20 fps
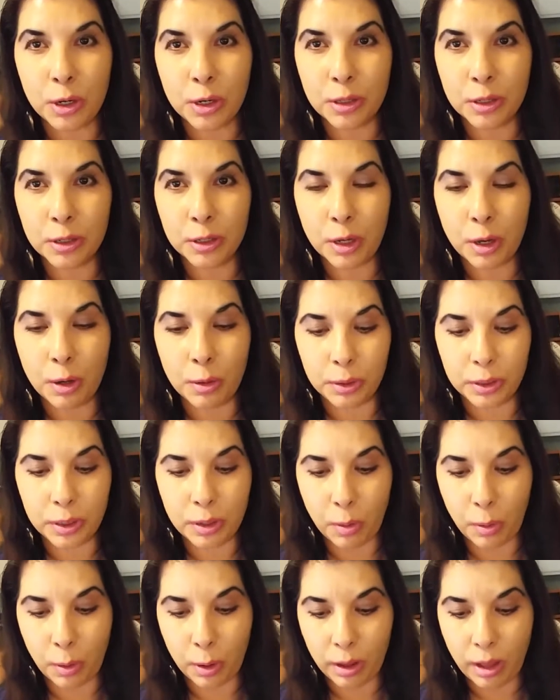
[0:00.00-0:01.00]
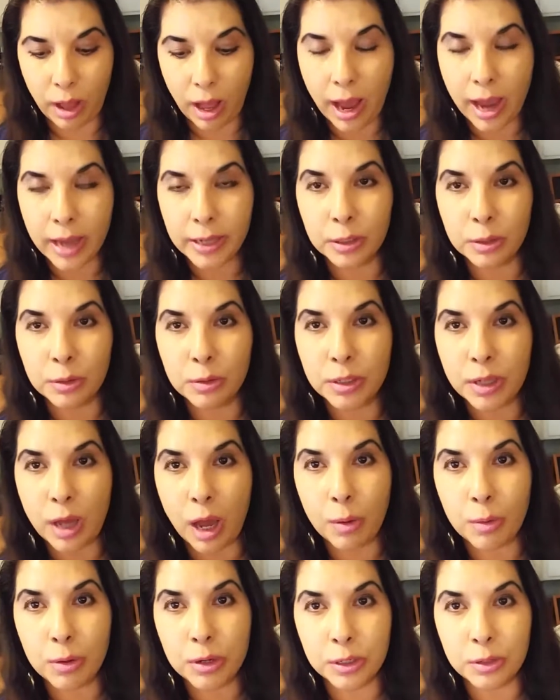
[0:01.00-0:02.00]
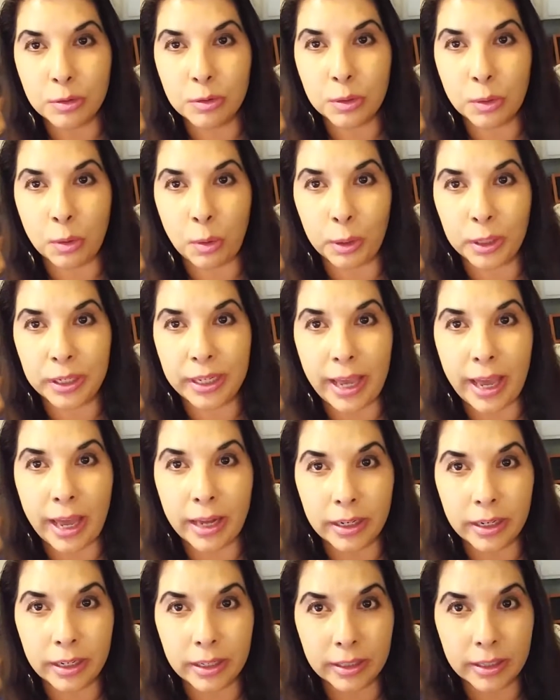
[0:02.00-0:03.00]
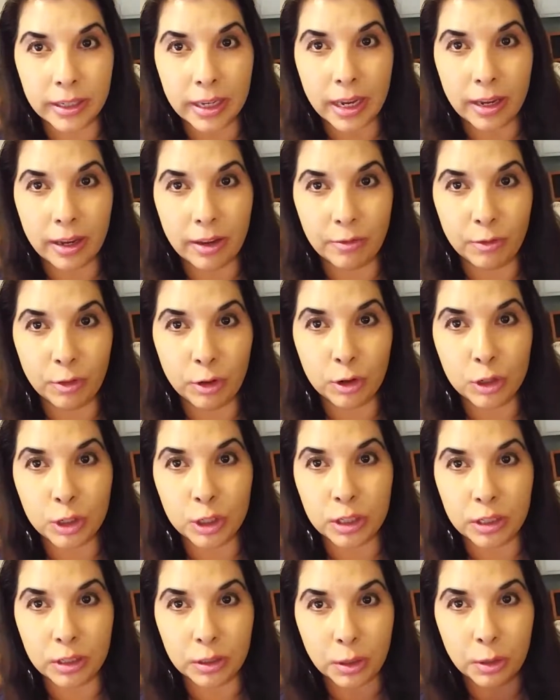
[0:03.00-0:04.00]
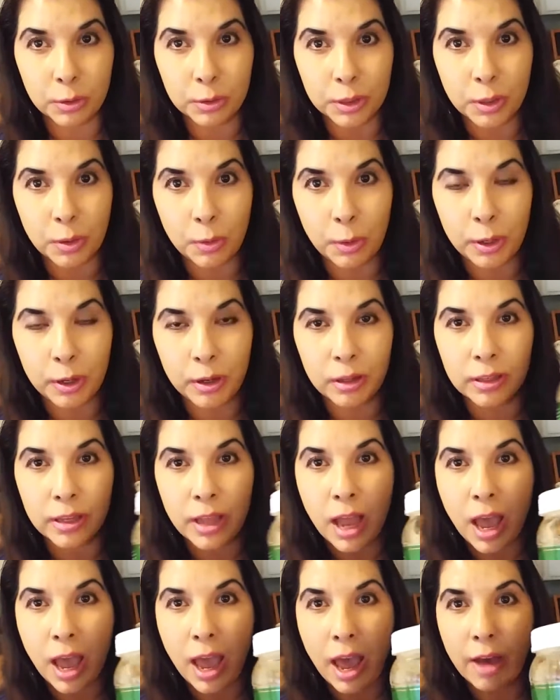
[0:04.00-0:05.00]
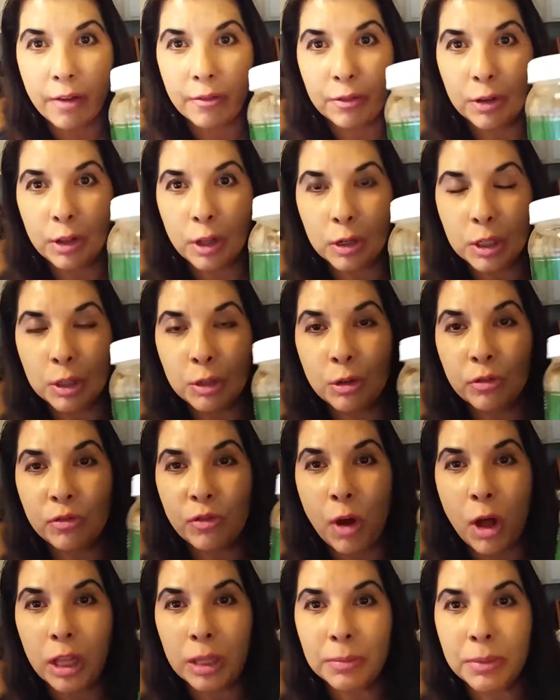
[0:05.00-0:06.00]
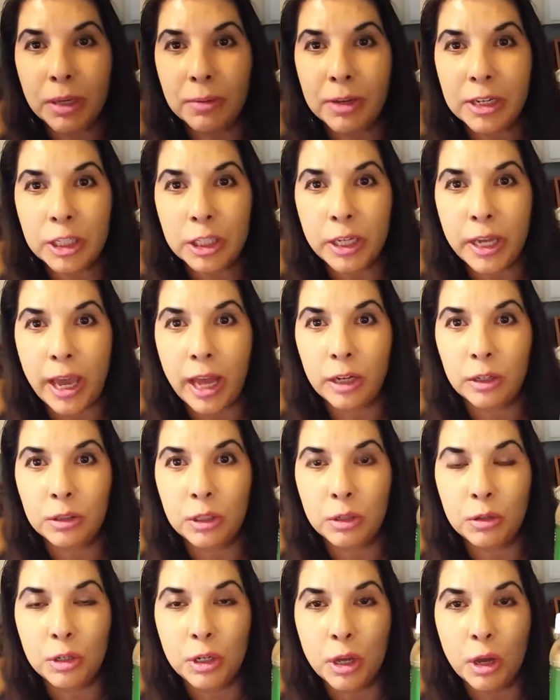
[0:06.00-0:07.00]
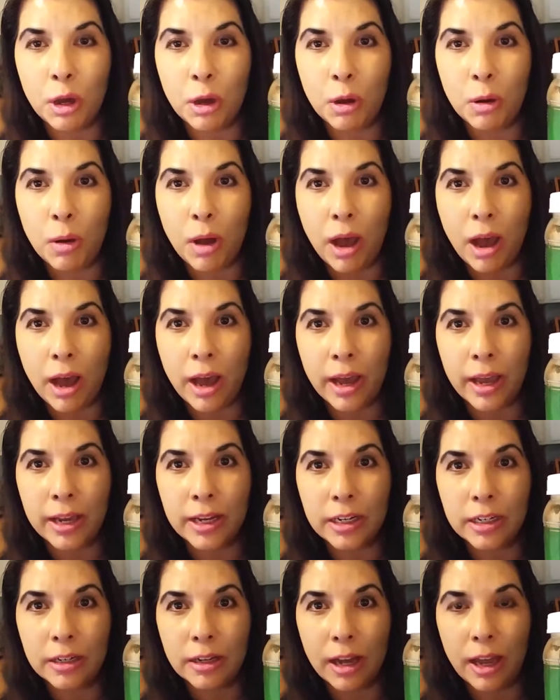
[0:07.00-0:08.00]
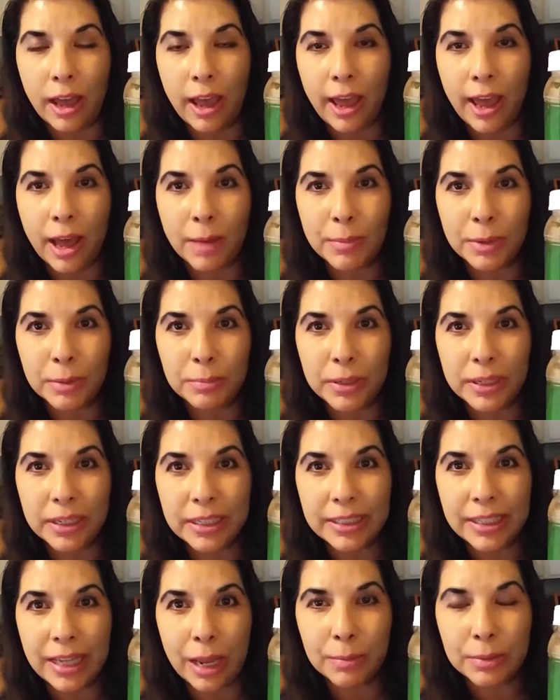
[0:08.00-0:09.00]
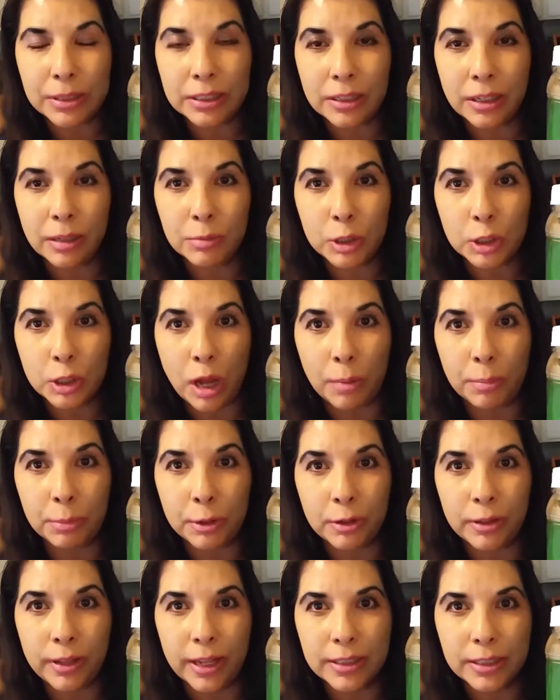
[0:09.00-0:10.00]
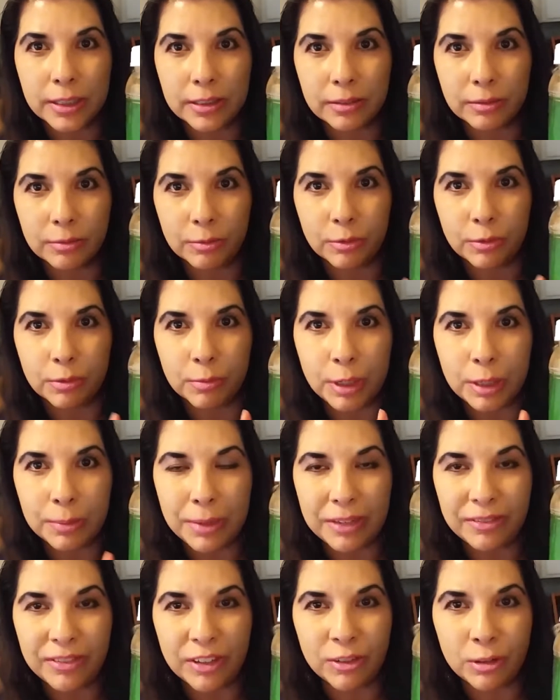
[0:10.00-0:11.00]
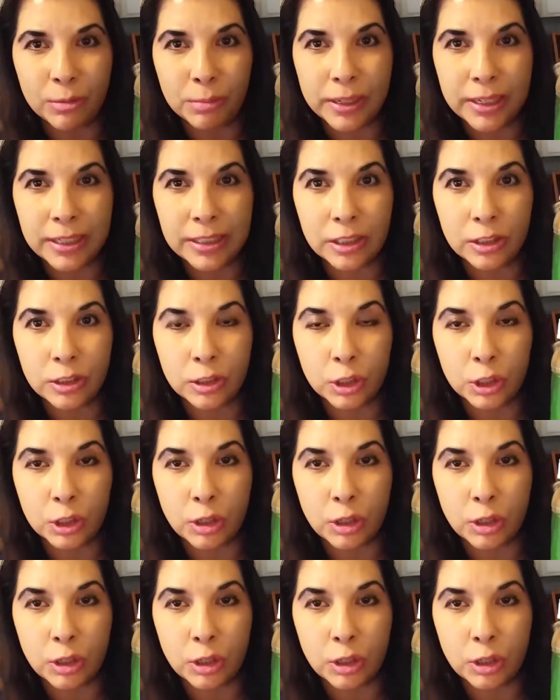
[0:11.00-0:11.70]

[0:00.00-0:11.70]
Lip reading: you the coconut oil I use. I always use an organic virgin coconut oil. For those of you who follow me on my channel, you know I am a big Sam's Club shopper. That's one of my favorite places to